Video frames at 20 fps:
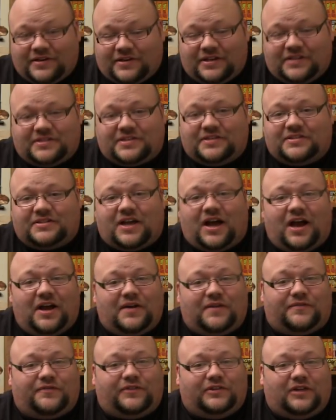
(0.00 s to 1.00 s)
and his
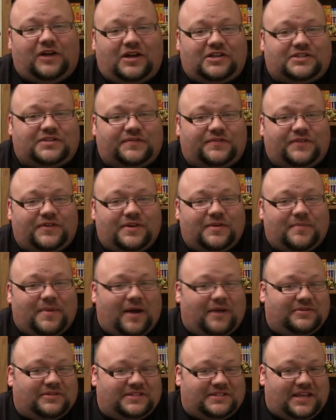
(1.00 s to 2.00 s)
entire philosophy
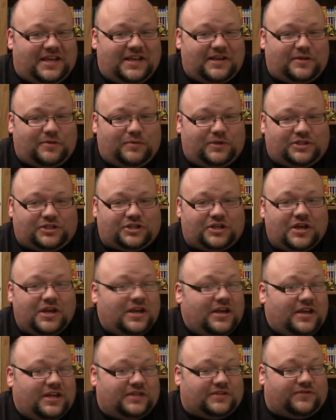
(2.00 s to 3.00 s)
about dick, which
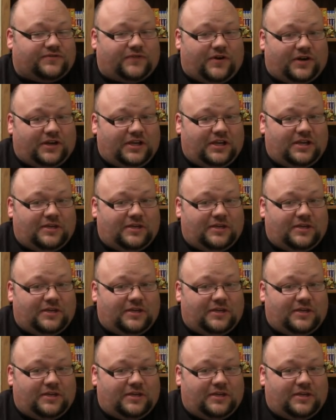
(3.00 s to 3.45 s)
is funny.